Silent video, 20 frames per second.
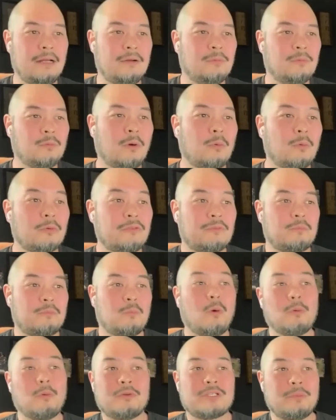what
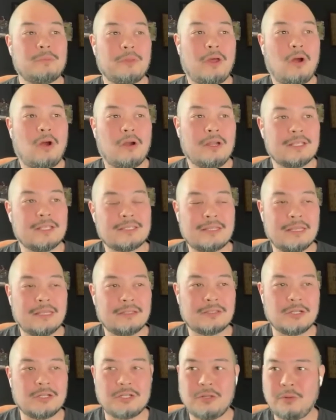were some of the hardest
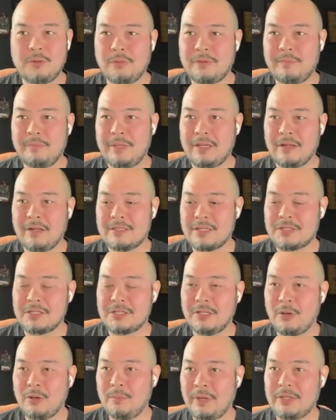things to shoot with being on such a
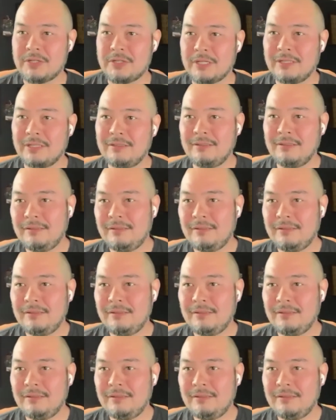low budget?